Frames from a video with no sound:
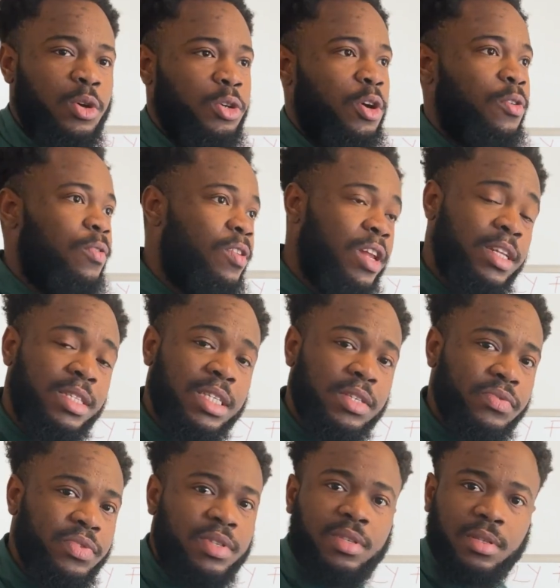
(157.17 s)
or your
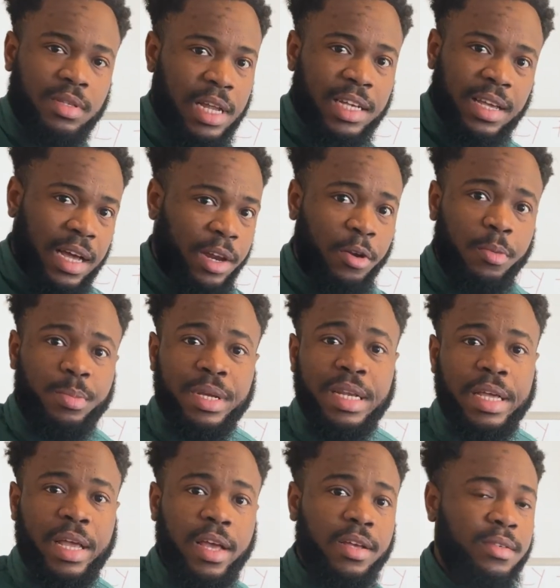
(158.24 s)
relatives. That cannot be the
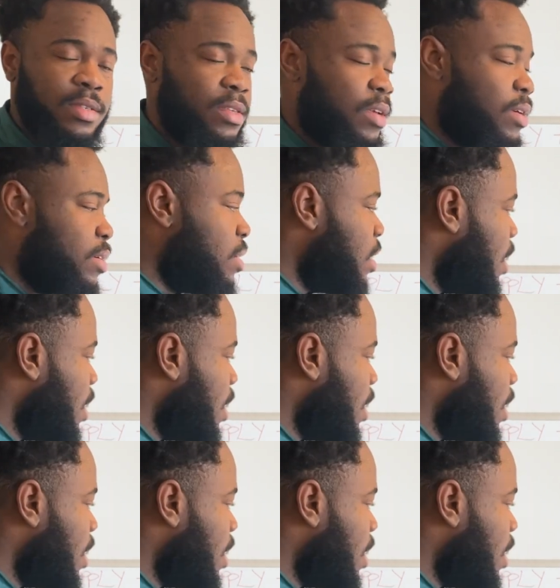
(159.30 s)
case here.